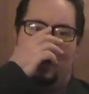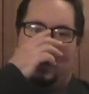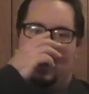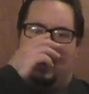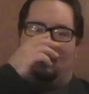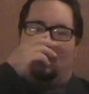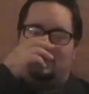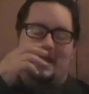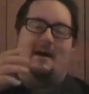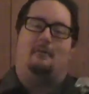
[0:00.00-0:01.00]
uh, once
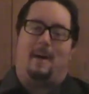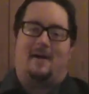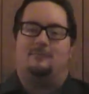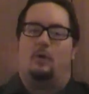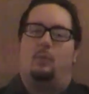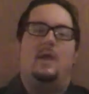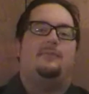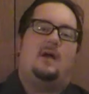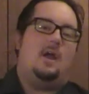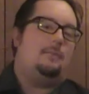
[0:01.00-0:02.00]
again, kind of a back and forth
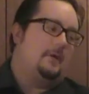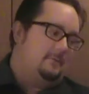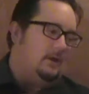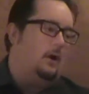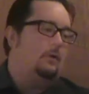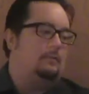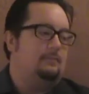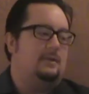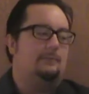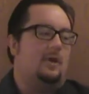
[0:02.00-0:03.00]
week there, but you know,
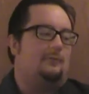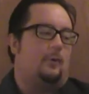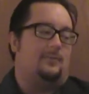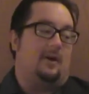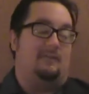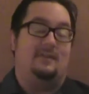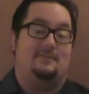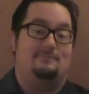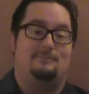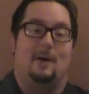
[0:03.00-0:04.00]
did good for himself, and he's
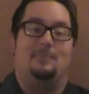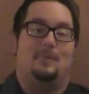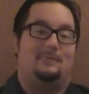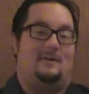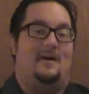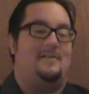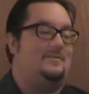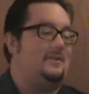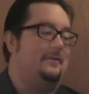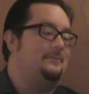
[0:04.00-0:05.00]
up number five.
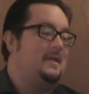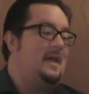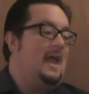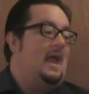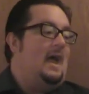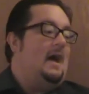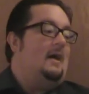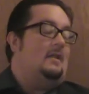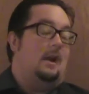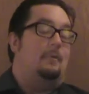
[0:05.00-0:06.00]
So.
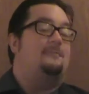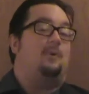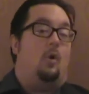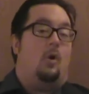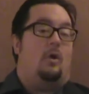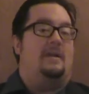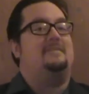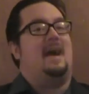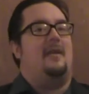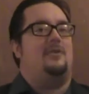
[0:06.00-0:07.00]
Number four,
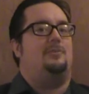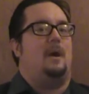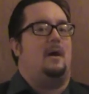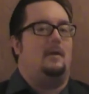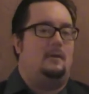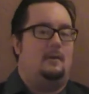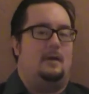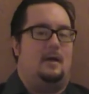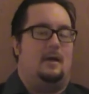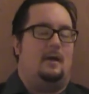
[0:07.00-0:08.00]
he's down a spot.
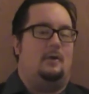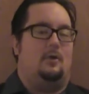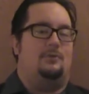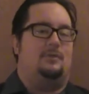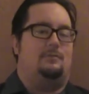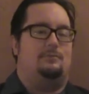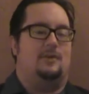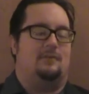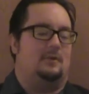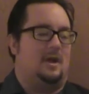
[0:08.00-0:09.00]
Uh, of course,
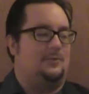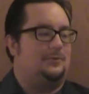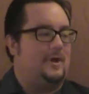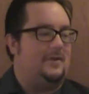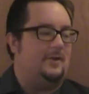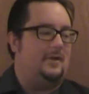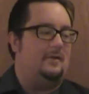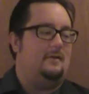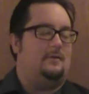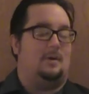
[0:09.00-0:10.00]
suffering loss will do that to
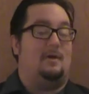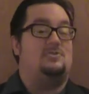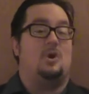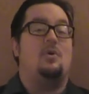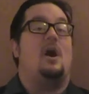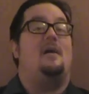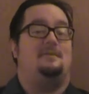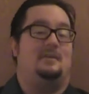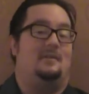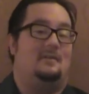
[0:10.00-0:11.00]
you. Talk about Joe
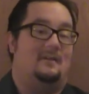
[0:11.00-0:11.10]
Coffey